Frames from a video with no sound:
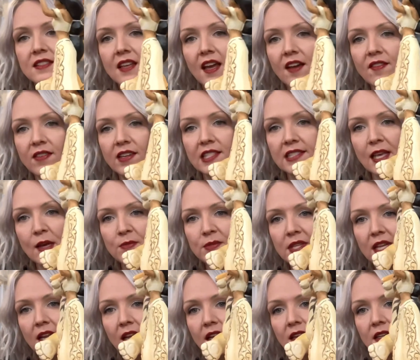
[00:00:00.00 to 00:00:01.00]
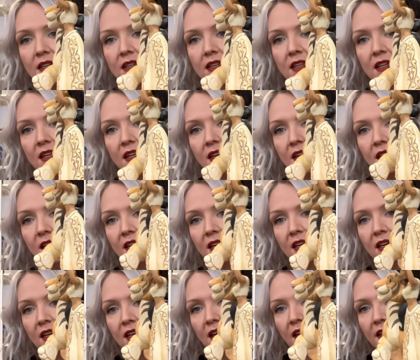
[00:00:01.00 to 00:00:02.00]
I've accepted it.
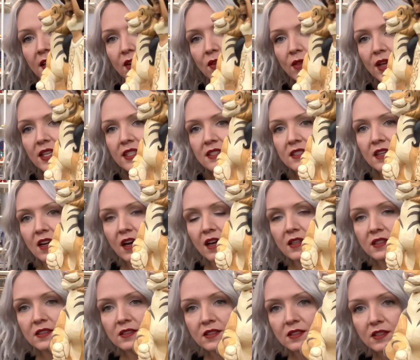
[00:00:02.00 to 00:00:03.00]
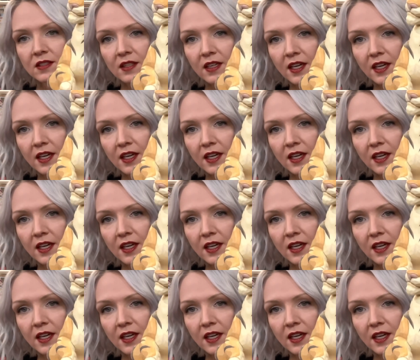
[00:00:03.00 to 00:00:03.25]
I know that's not the